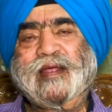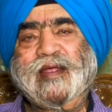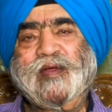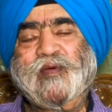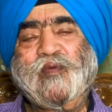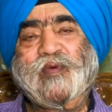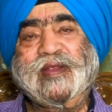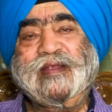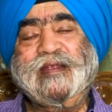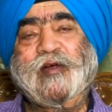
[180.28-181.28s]
thing
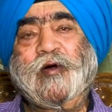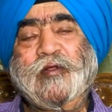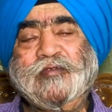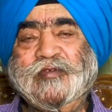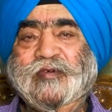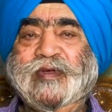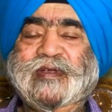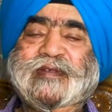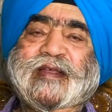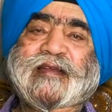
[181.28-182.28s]
which also
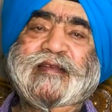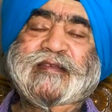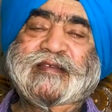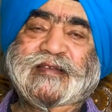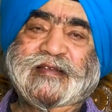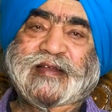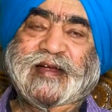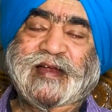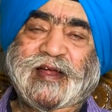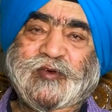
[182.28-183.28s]
is a reason
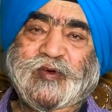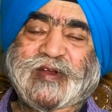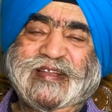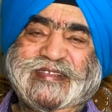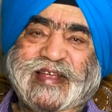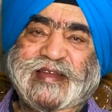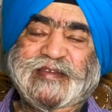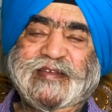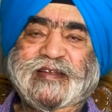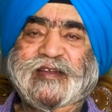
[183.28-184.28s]
that led to
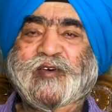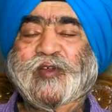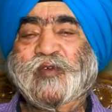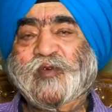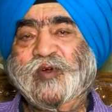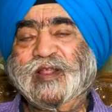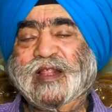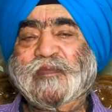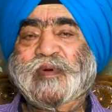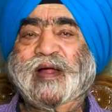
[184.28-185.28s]
dissension or revolt in
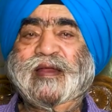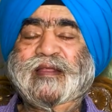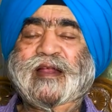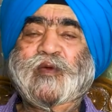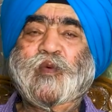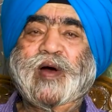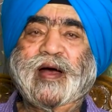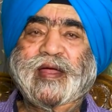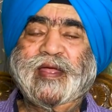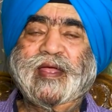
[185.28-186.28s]
the party, that
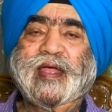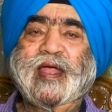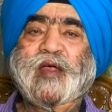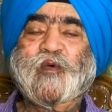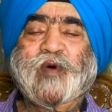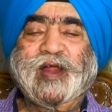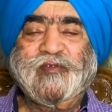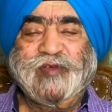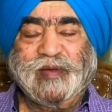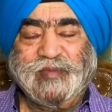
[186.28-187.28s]
why one
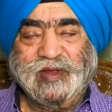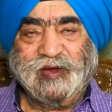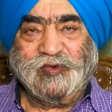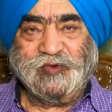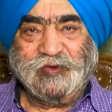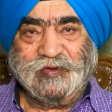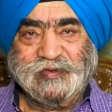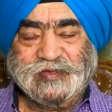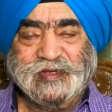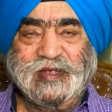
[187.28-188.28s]
family
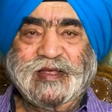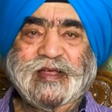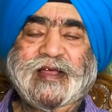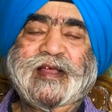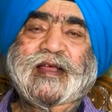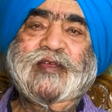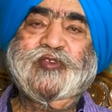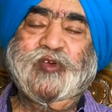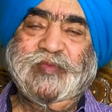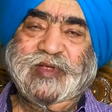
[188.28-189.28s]
controls
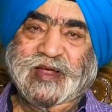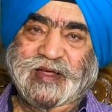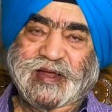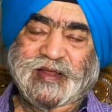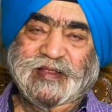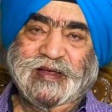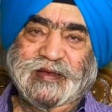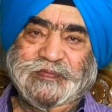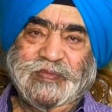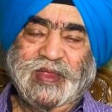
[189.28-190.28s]
Shiromani Akali Dal.
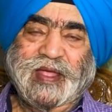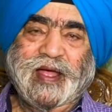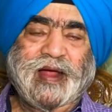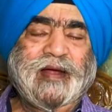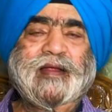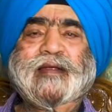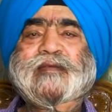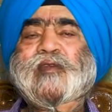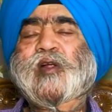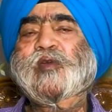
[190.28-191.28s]
And
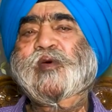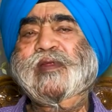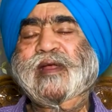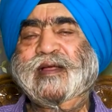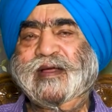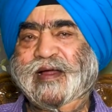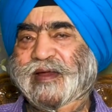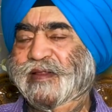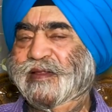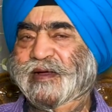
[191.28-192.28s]
it's not only
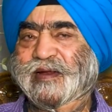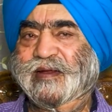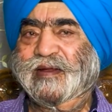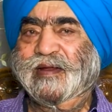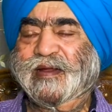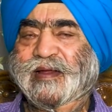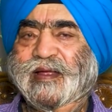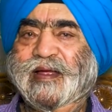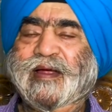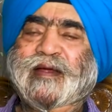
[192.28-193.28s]
Akali Dal,
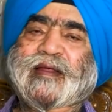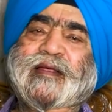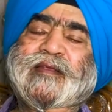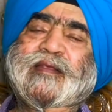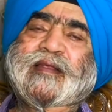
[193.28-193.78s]
it is